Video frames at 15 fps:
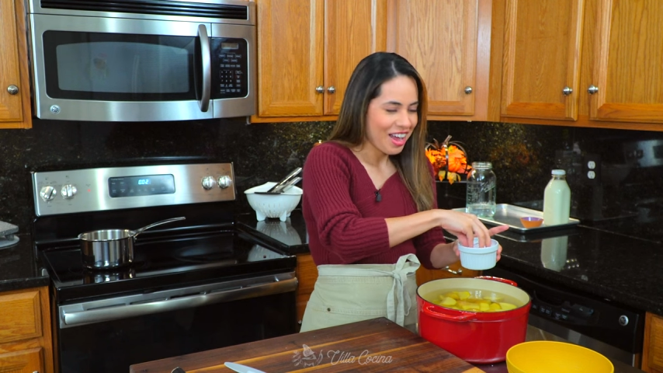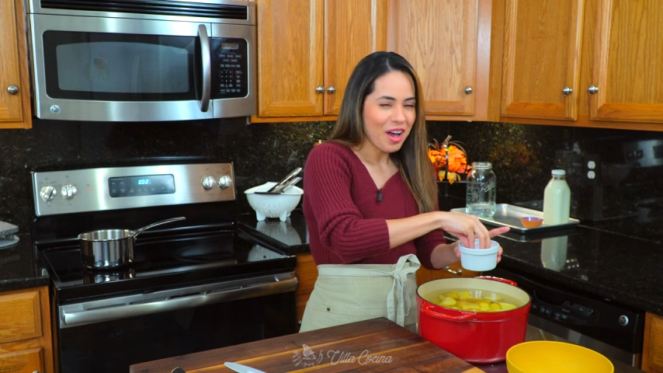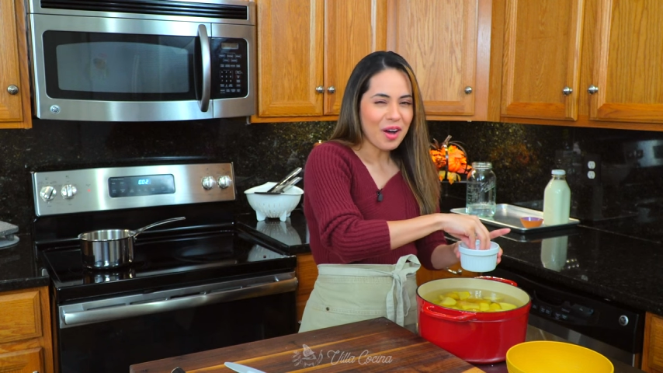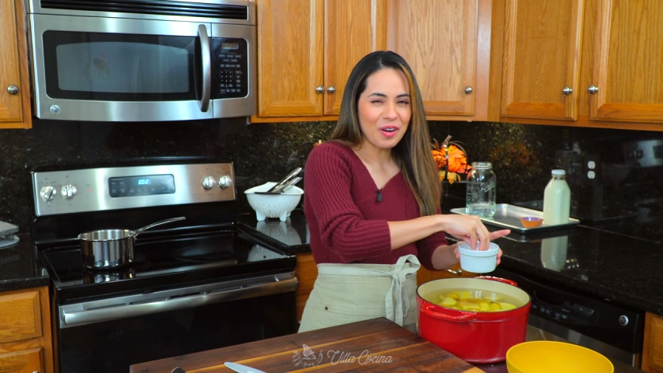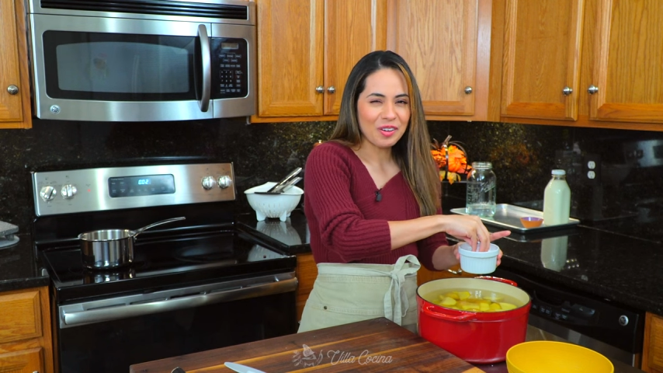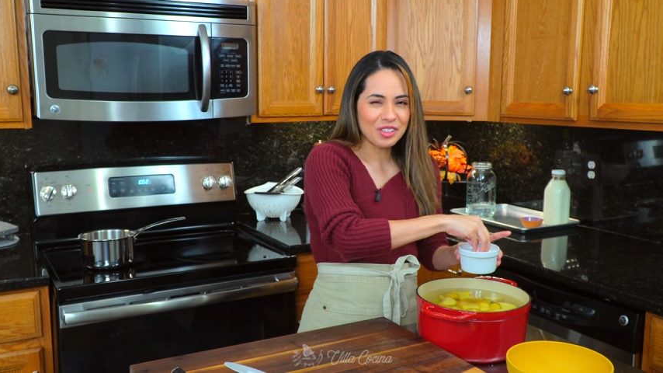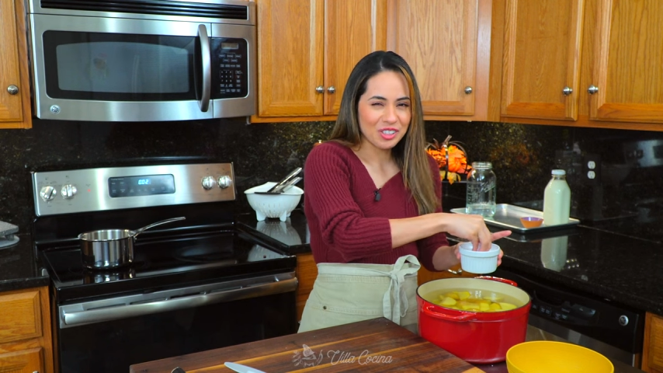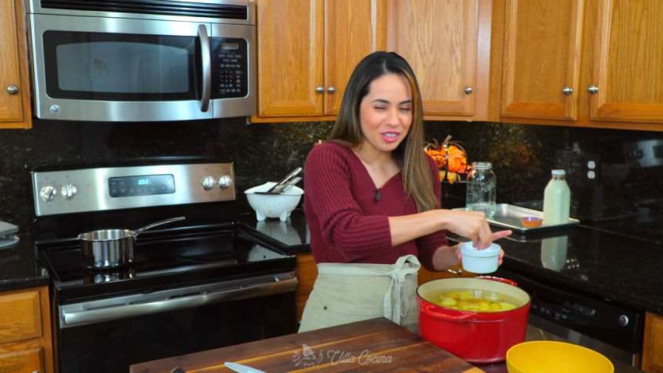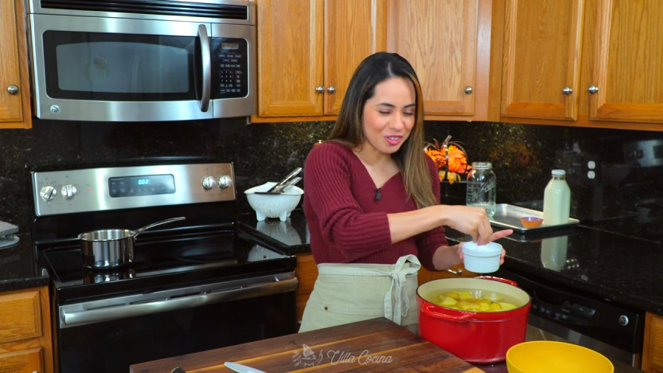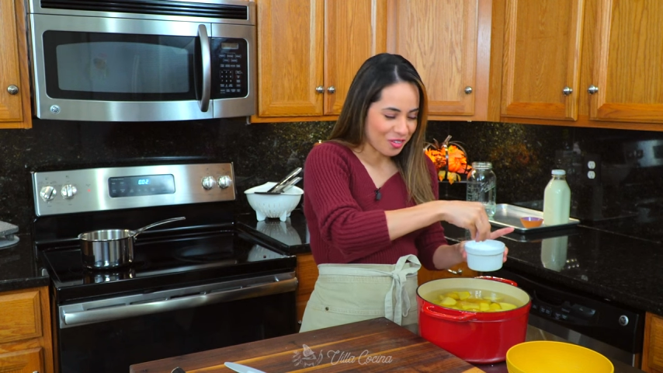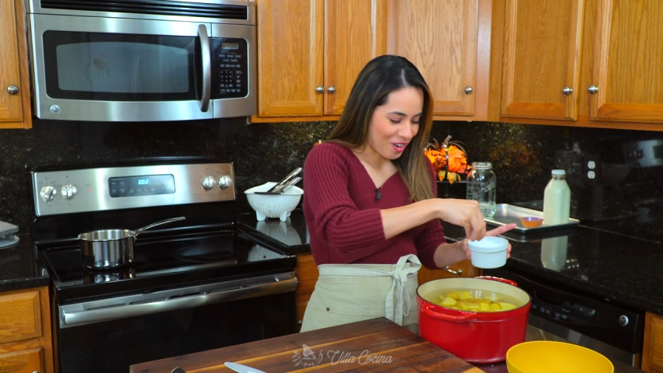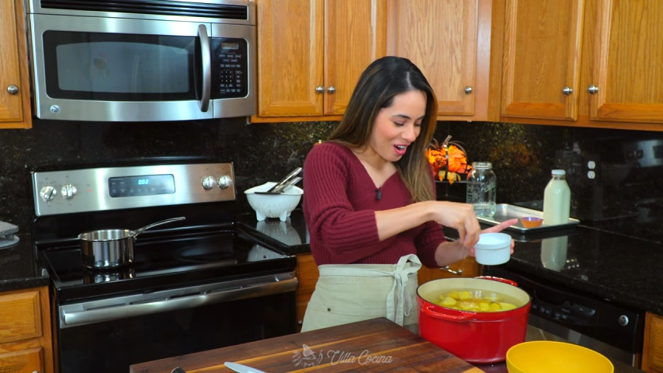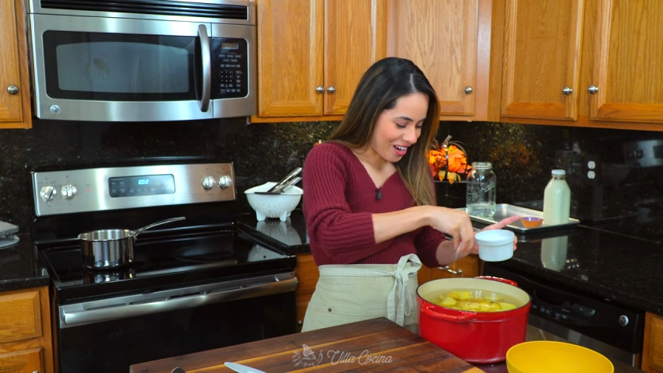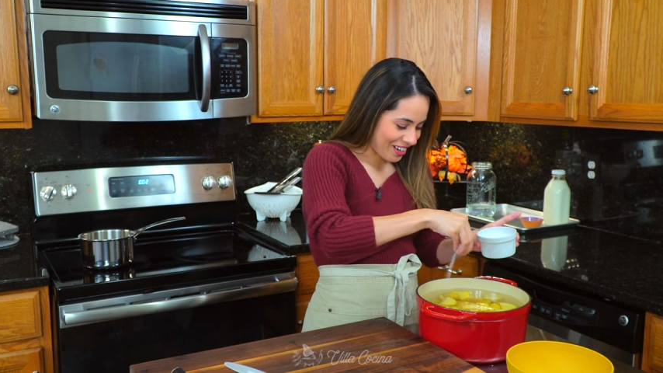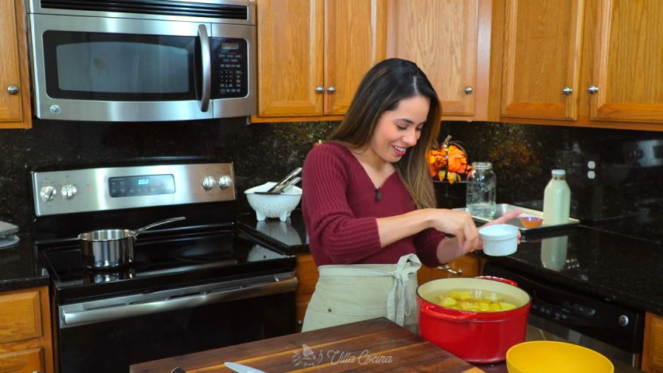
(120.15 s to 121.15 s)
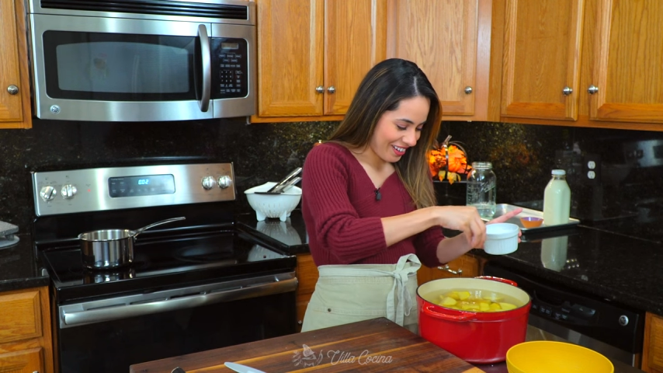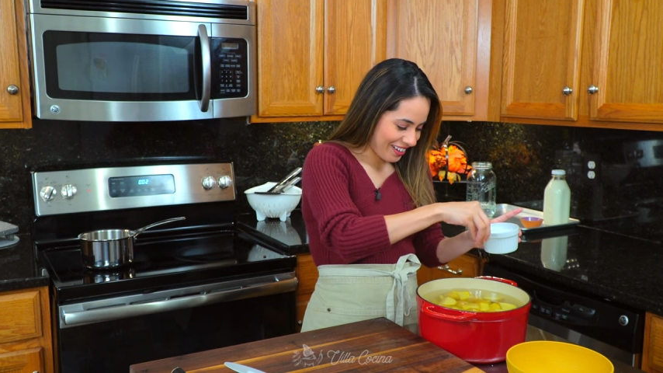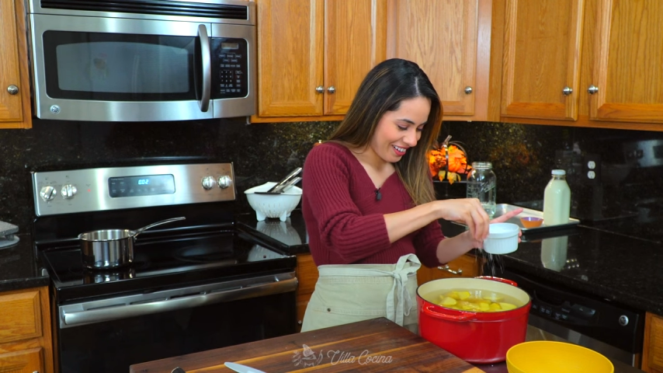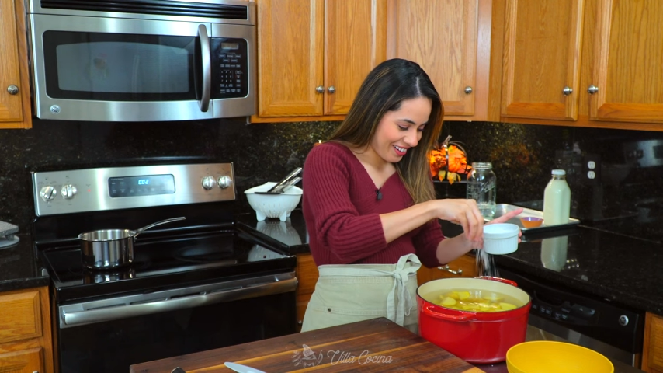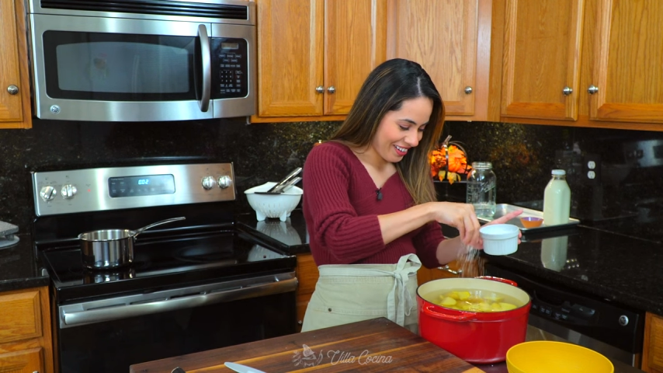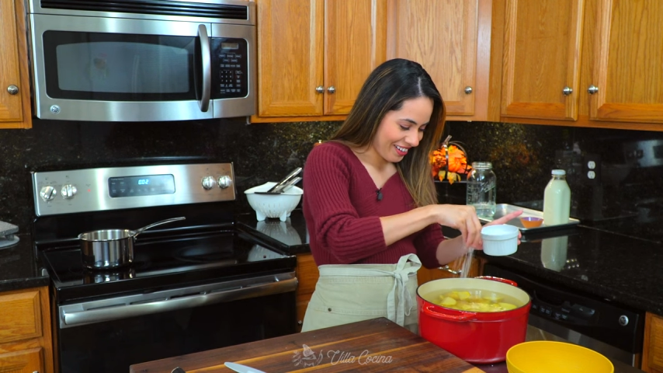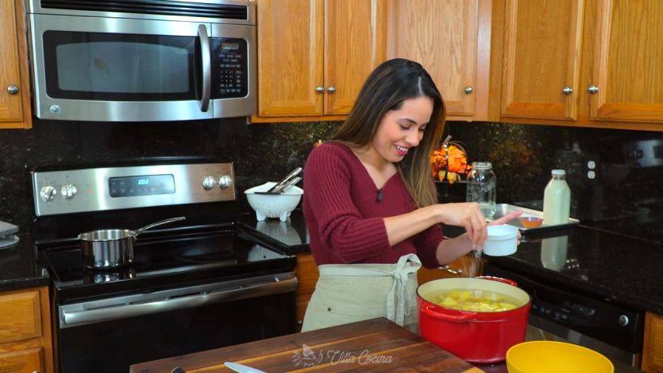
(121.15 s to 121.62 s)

ocean water.